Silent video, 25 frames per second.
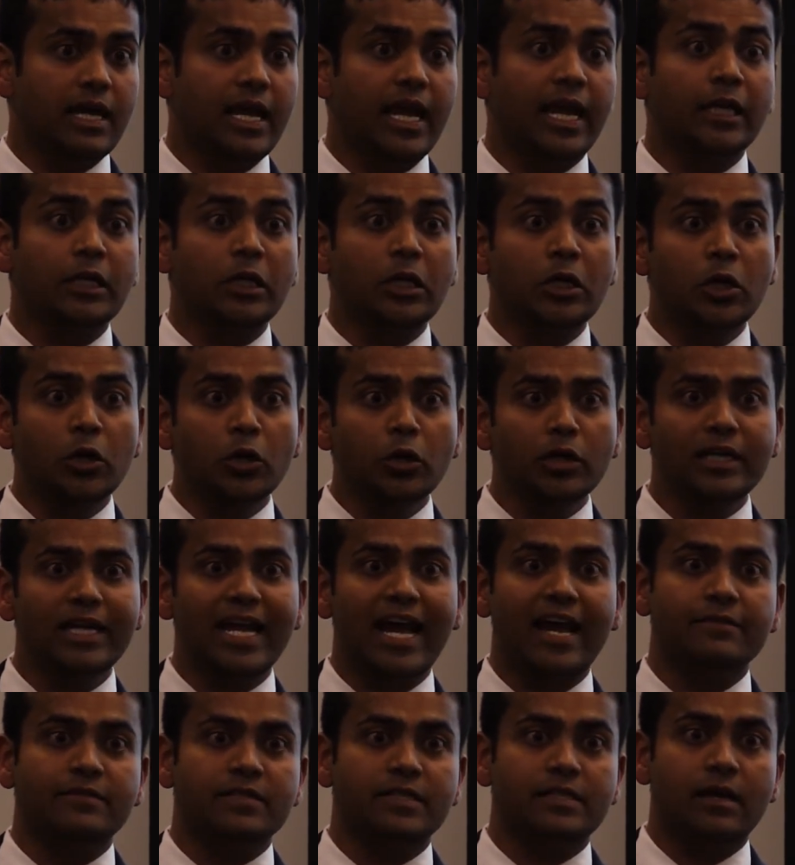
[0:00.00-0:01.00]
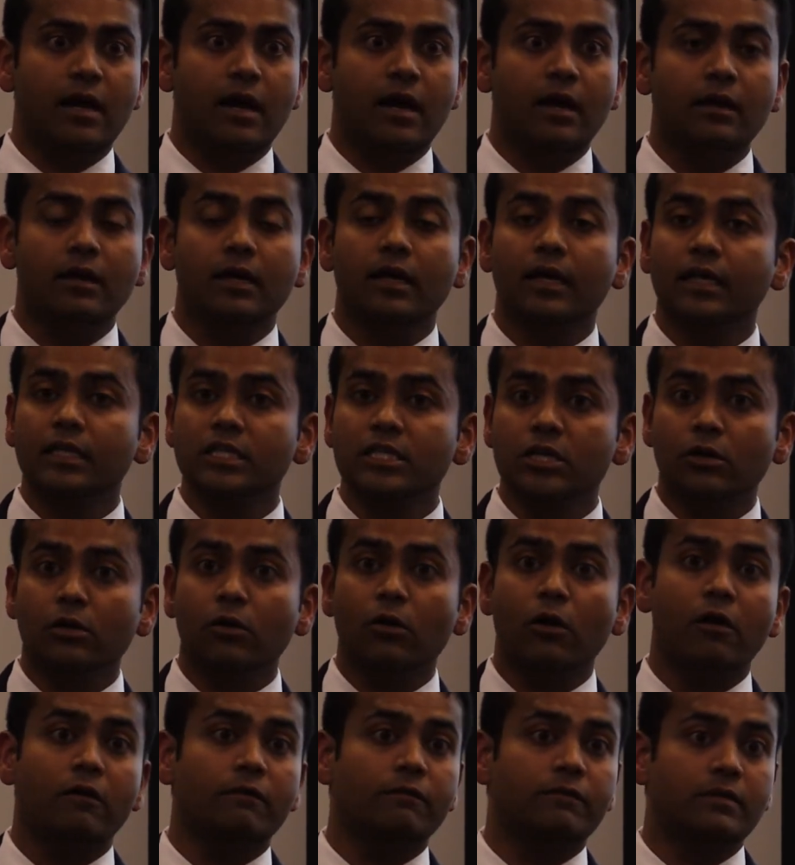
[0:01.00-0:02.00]
And good lifestyle
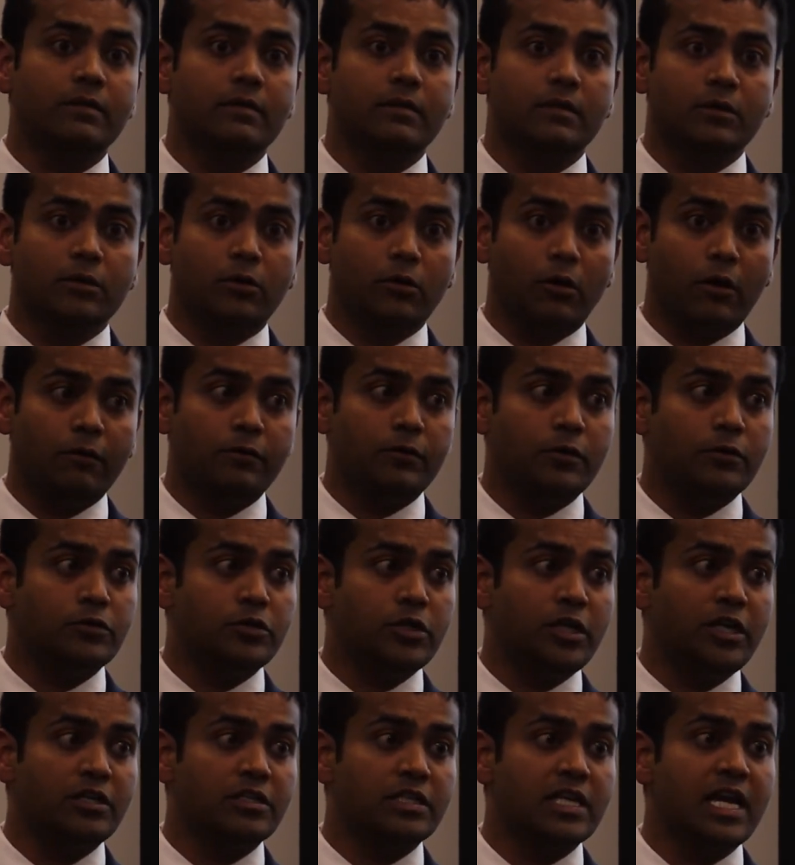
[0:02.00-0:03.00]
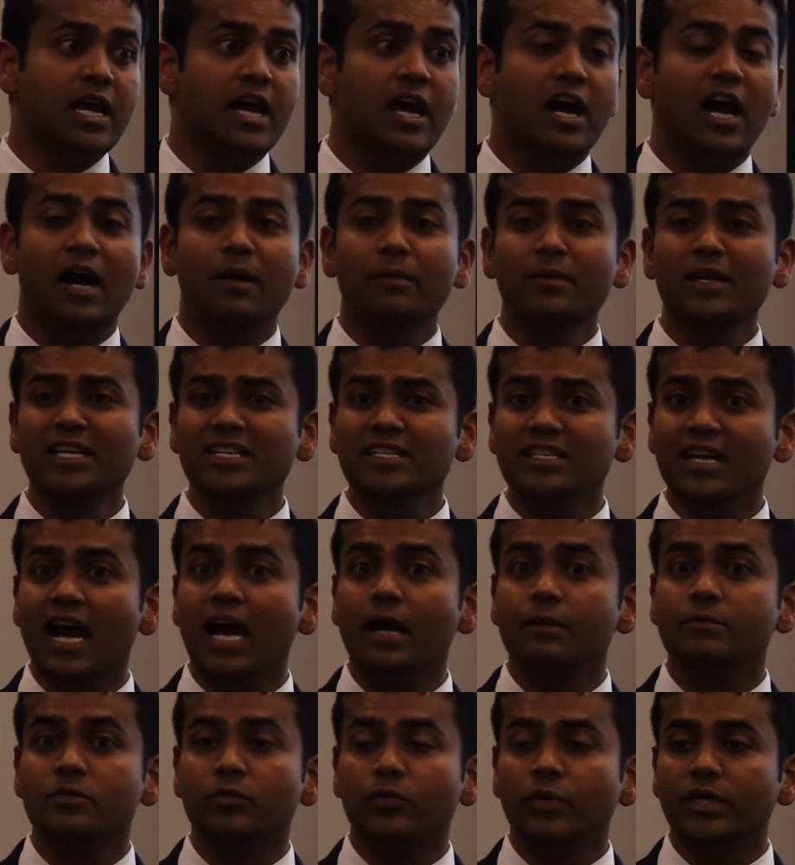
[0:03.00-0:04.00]
turn off those genes. How many
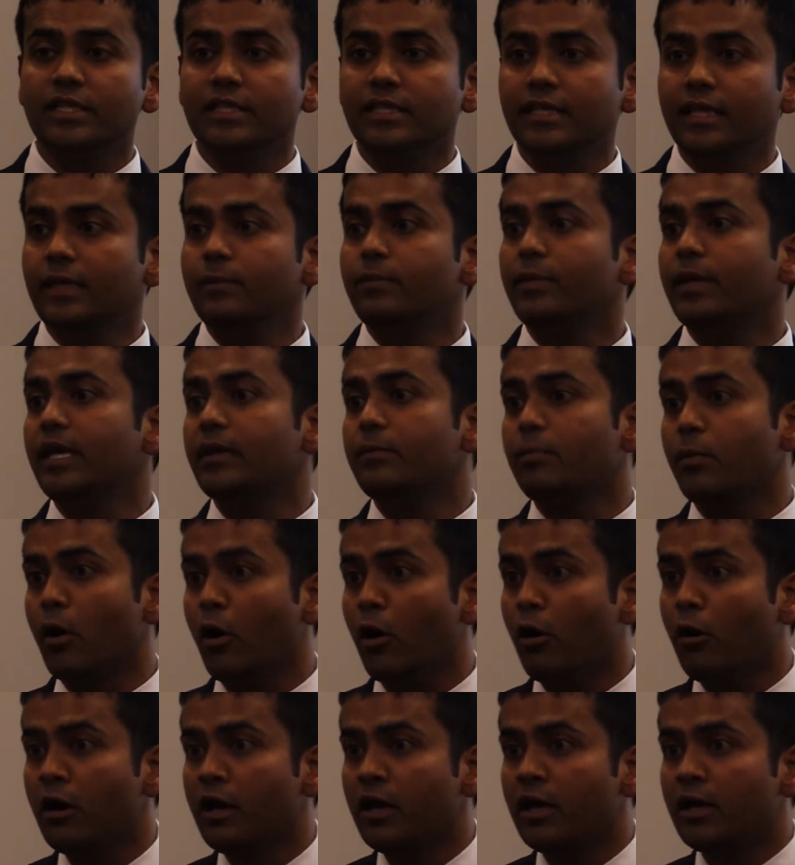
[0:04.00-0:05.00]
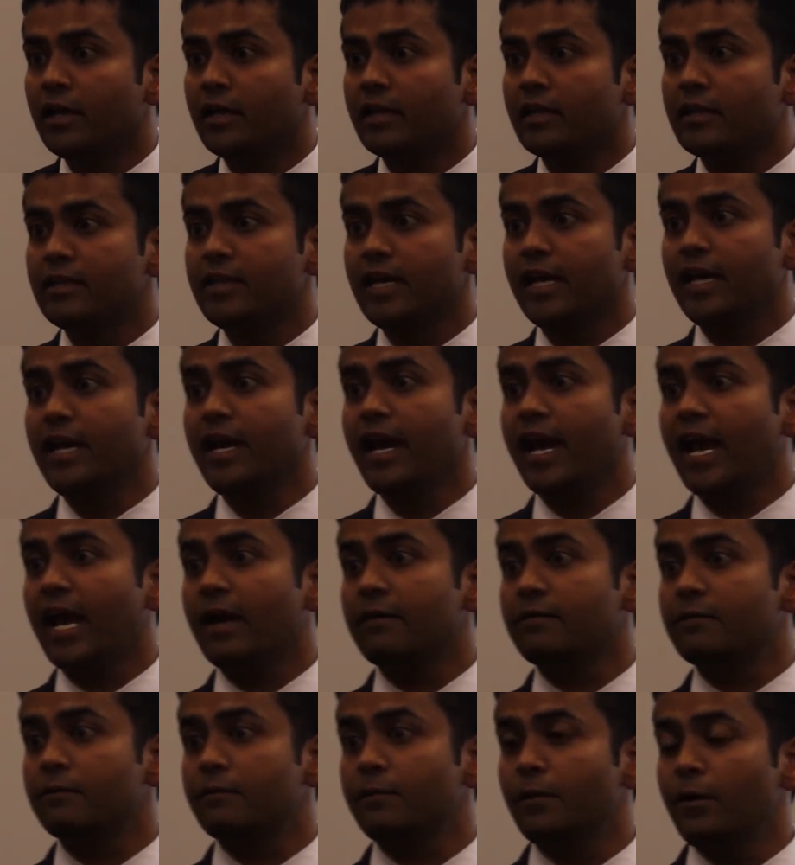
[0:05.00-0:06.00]
times we see people, they
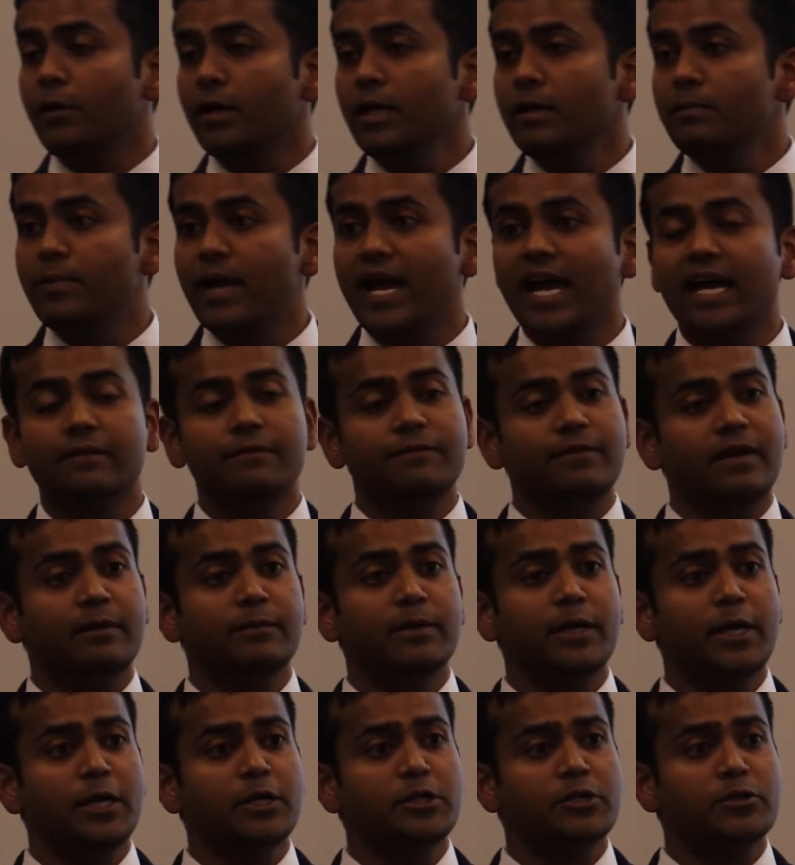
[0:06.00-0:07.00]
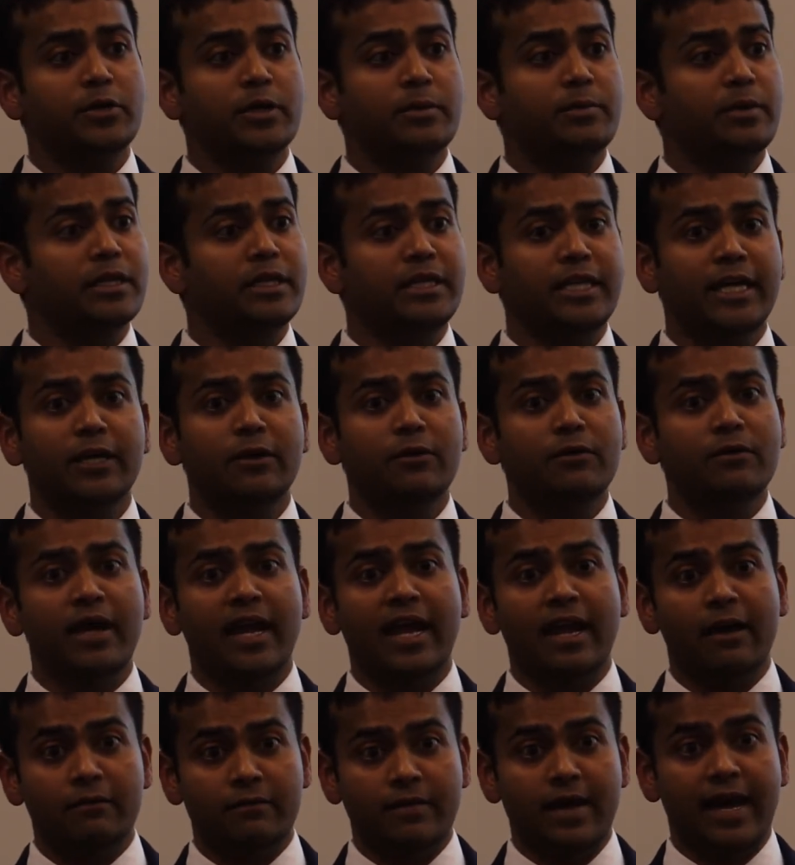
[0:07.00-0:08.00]
have very bad family history, but they don't
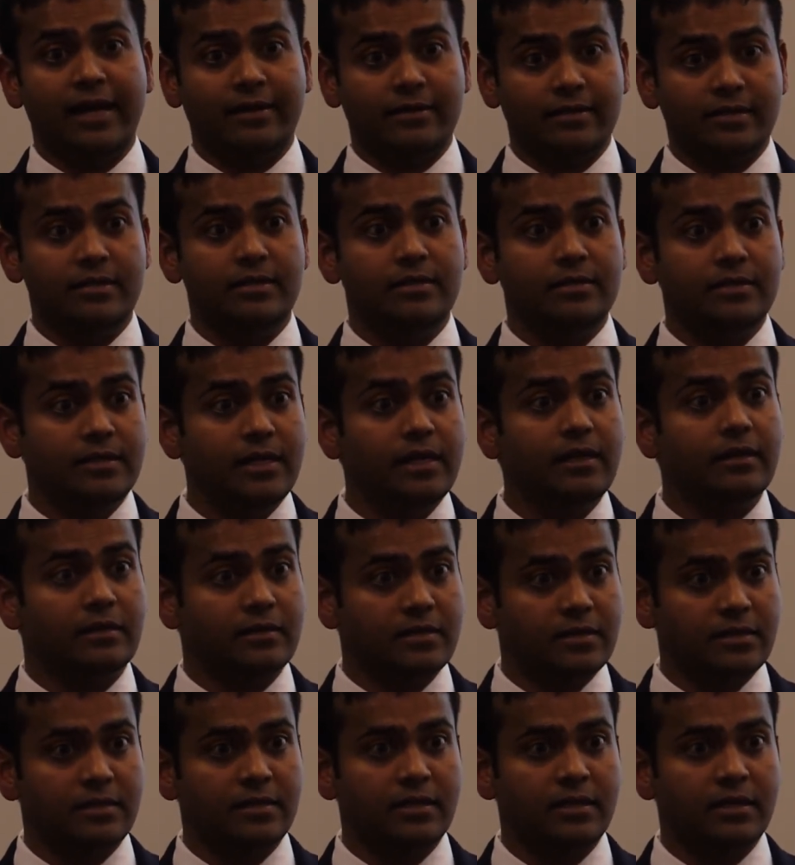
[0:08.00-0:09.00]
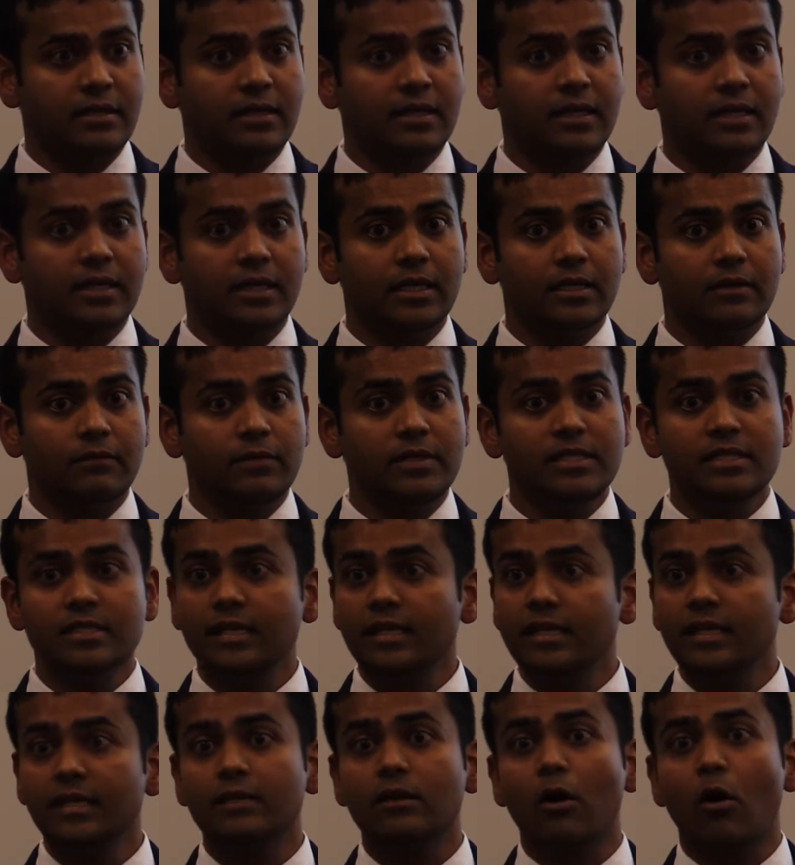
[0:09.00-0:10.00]
have that disease. We
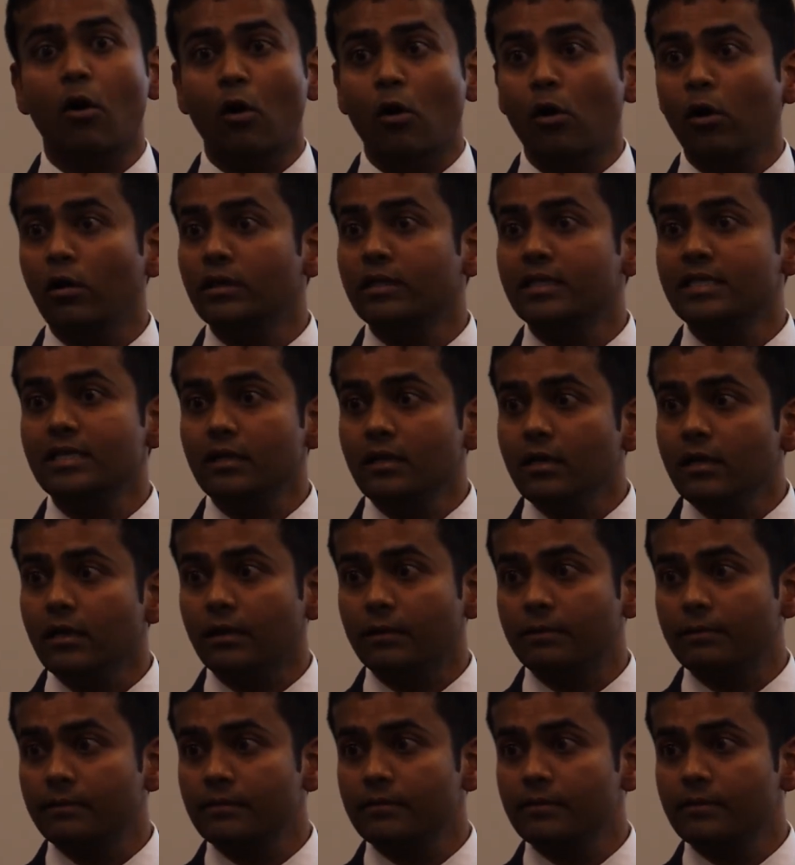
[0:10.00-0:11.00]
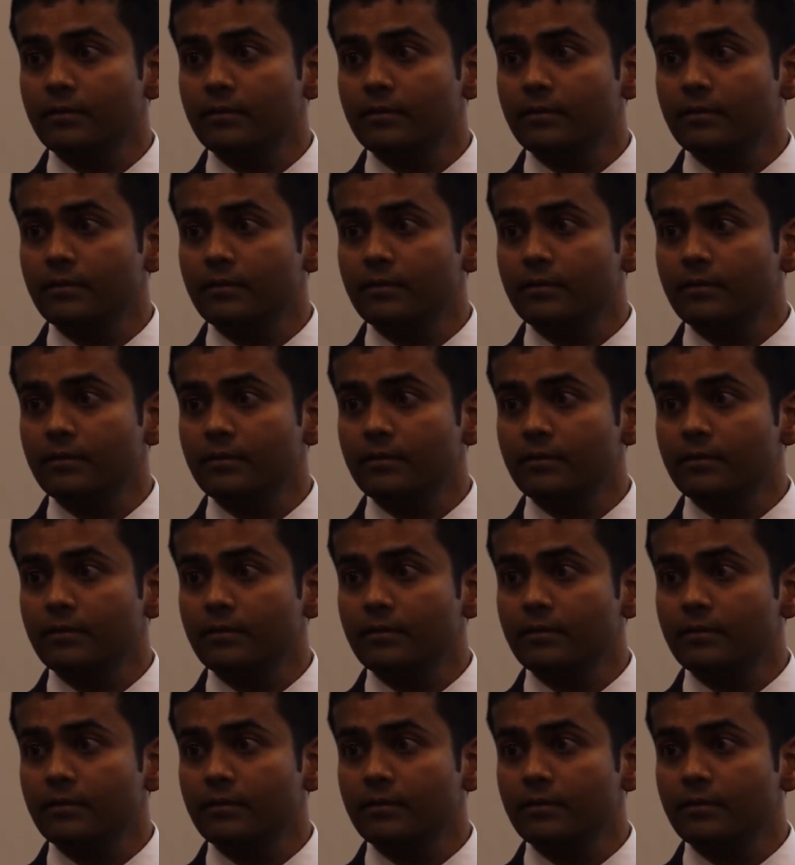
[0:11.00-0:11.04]
see it all the time.